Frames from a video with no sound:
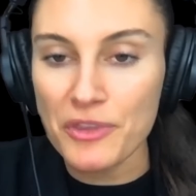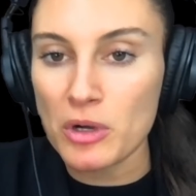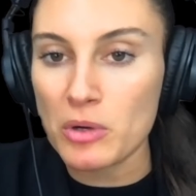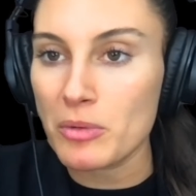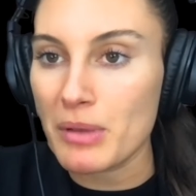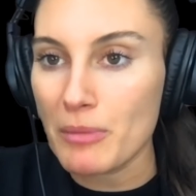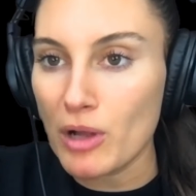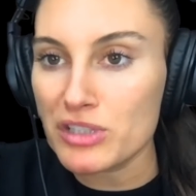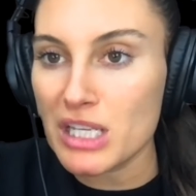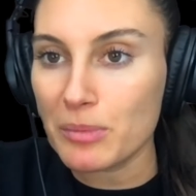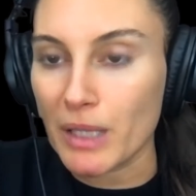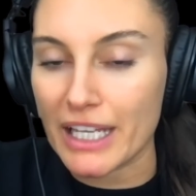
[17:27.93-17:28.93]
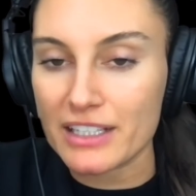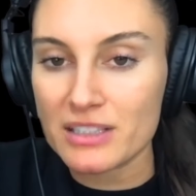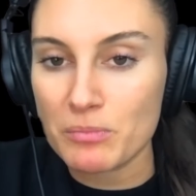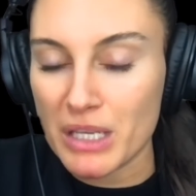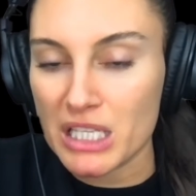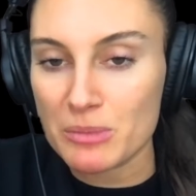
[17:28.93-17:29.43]
I thought it would be
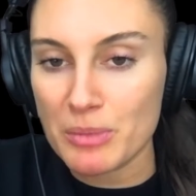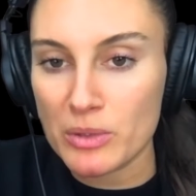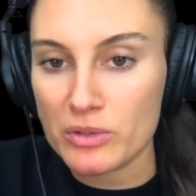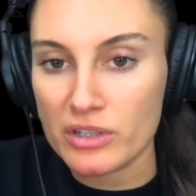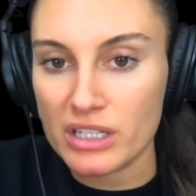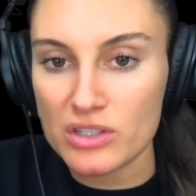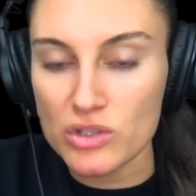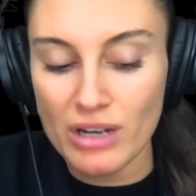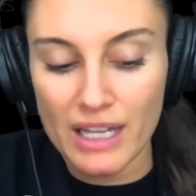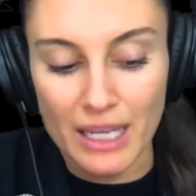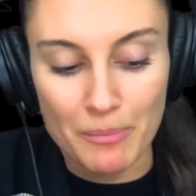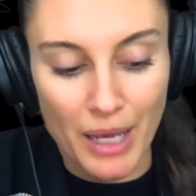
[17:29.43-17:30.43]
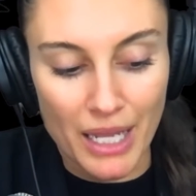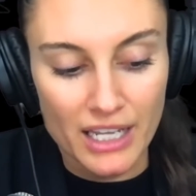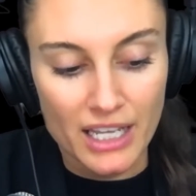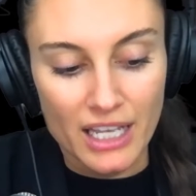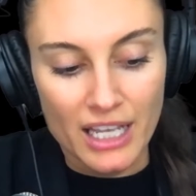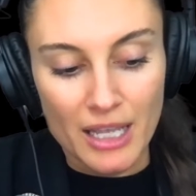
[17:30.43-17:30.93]
Multiplex, biggest builder in Australia, but
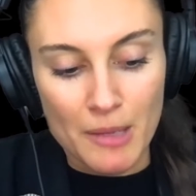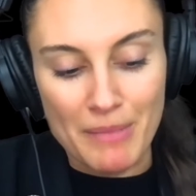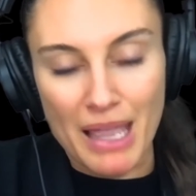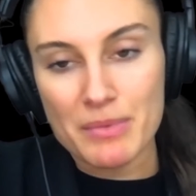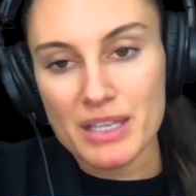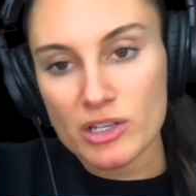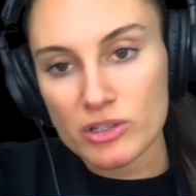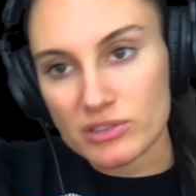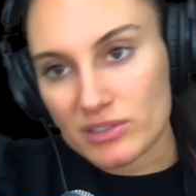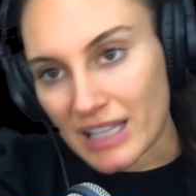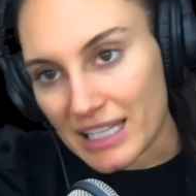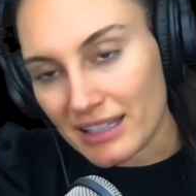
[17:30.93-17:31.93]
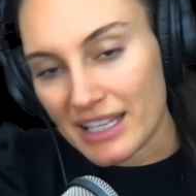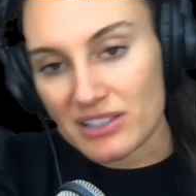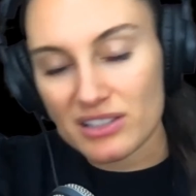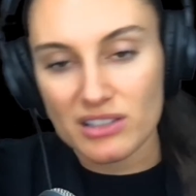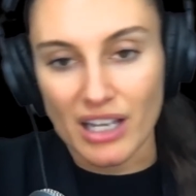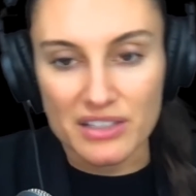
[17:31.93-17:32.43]
maybe because
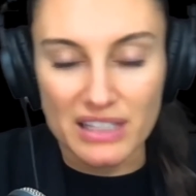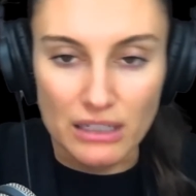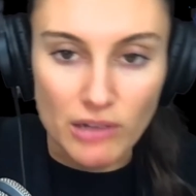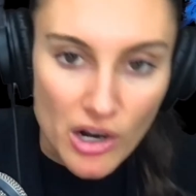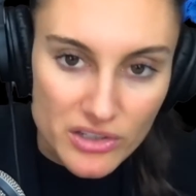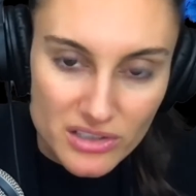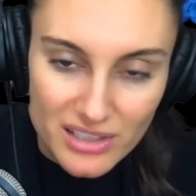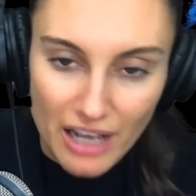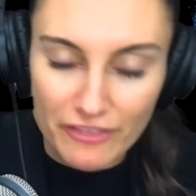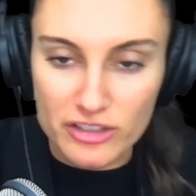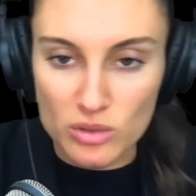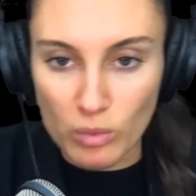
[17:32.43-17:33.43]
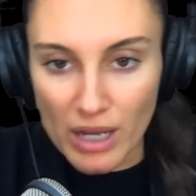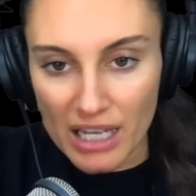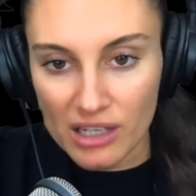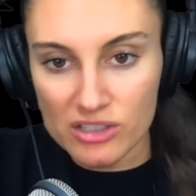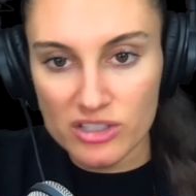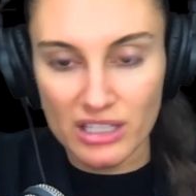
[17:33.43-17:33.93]
Lendlease does their own stuff as
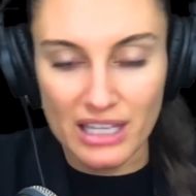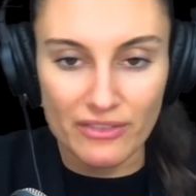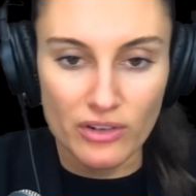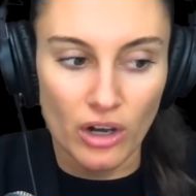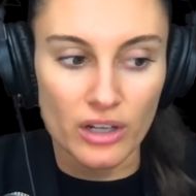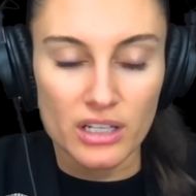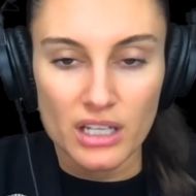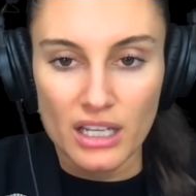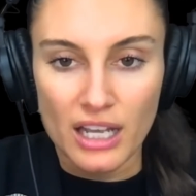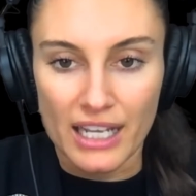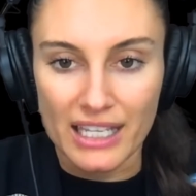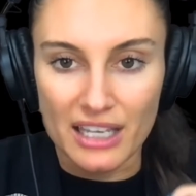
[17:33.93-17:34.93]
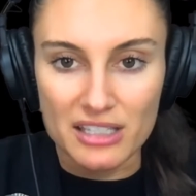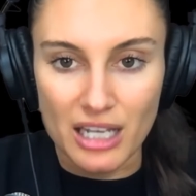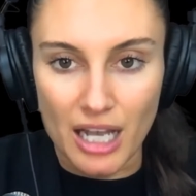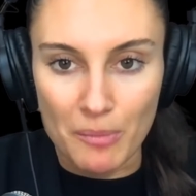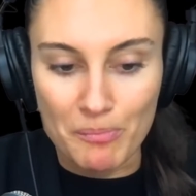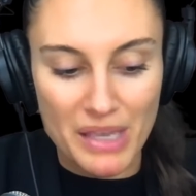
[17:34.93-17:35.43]
well. So they've got, I guess,
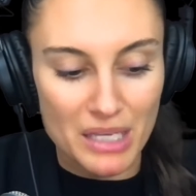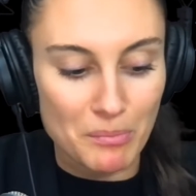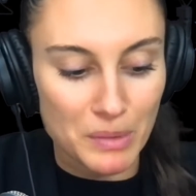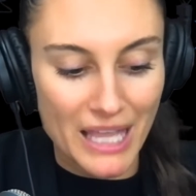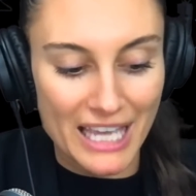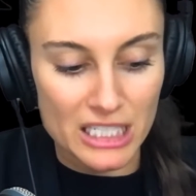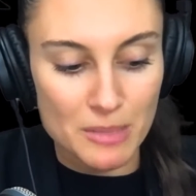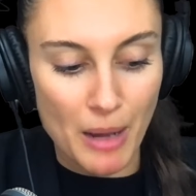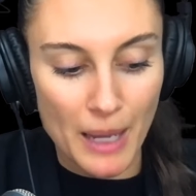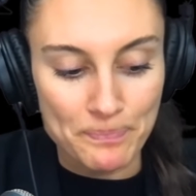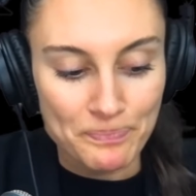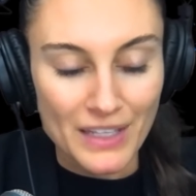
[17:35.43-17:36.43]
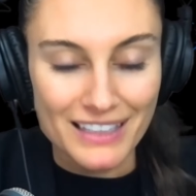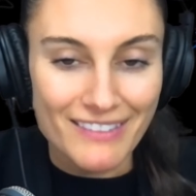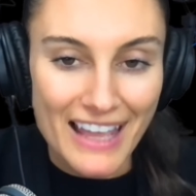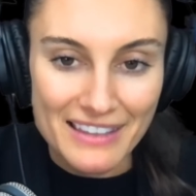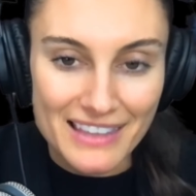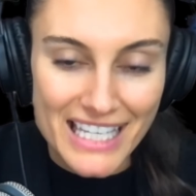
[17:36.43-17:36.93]
a, a big blend. But
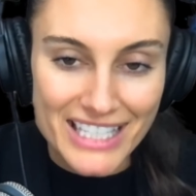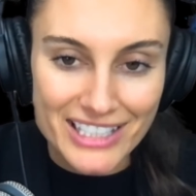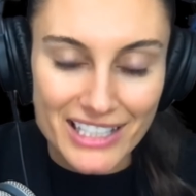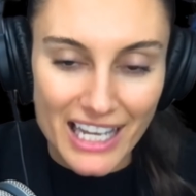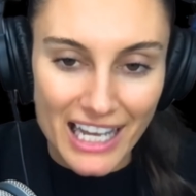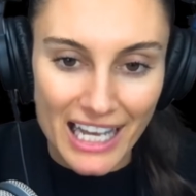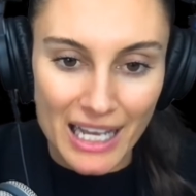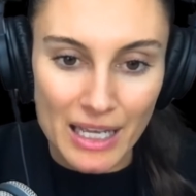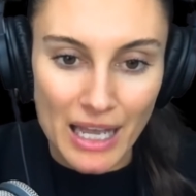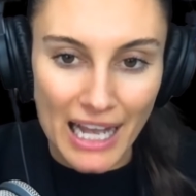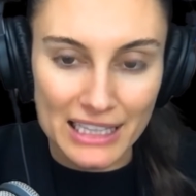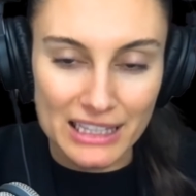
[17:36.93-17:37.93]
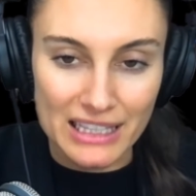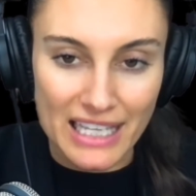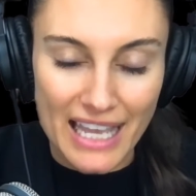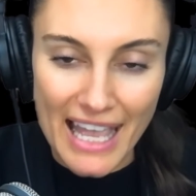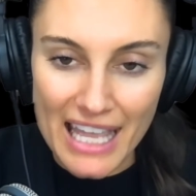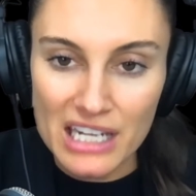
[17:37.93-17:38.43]
Lendlease uh, at
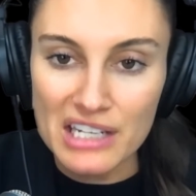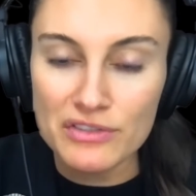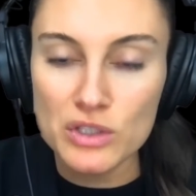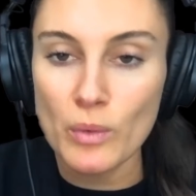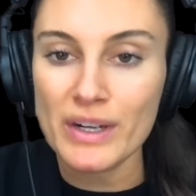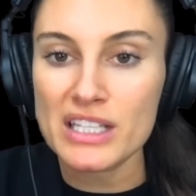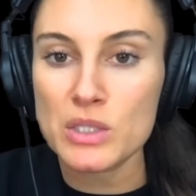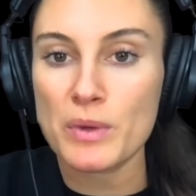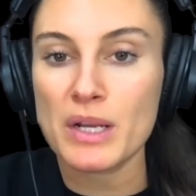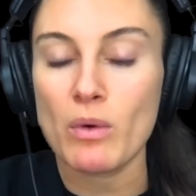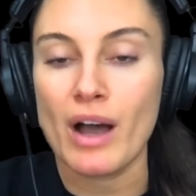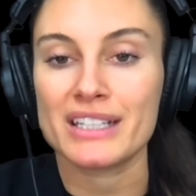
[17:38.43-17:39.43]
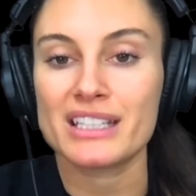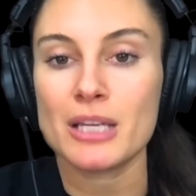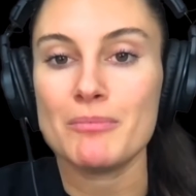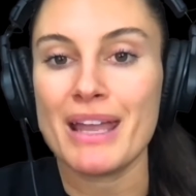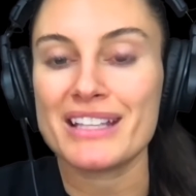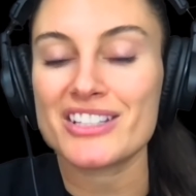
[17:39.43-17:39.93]
the end of 2021
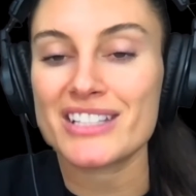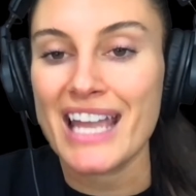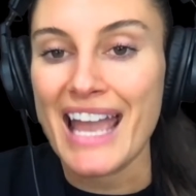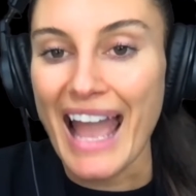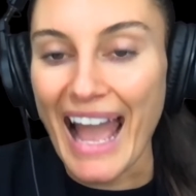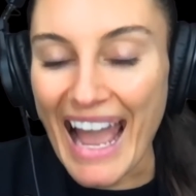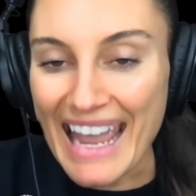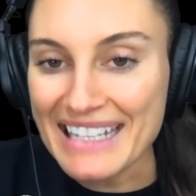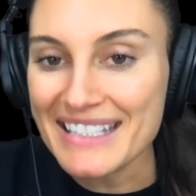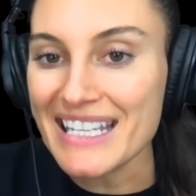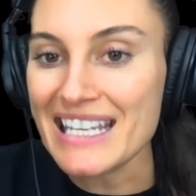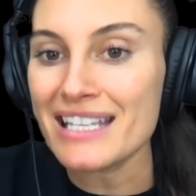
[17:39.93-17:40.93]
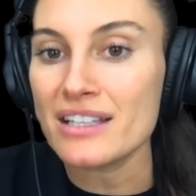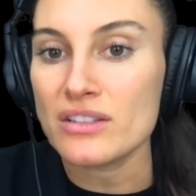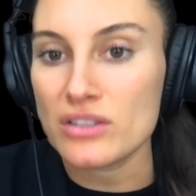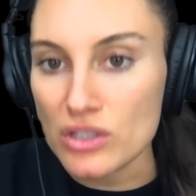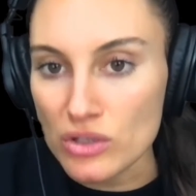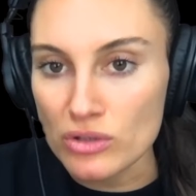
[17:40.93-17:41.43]
commenced 80
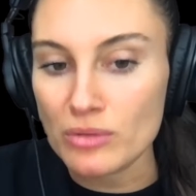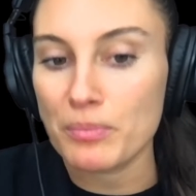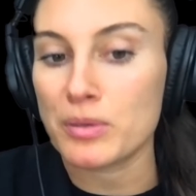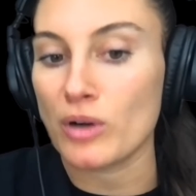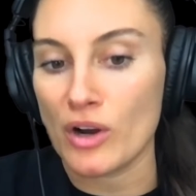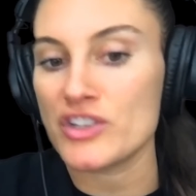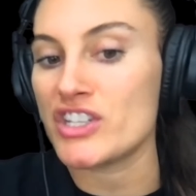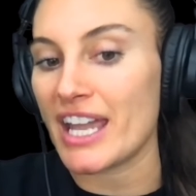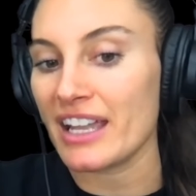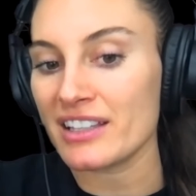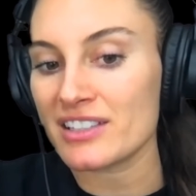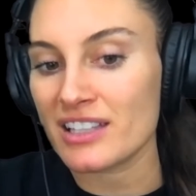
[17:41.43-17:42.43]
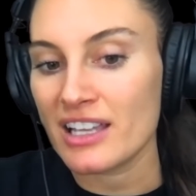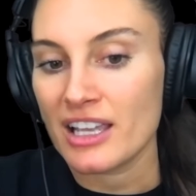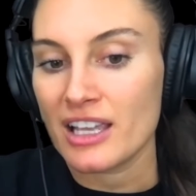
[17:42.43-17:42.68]
new projects,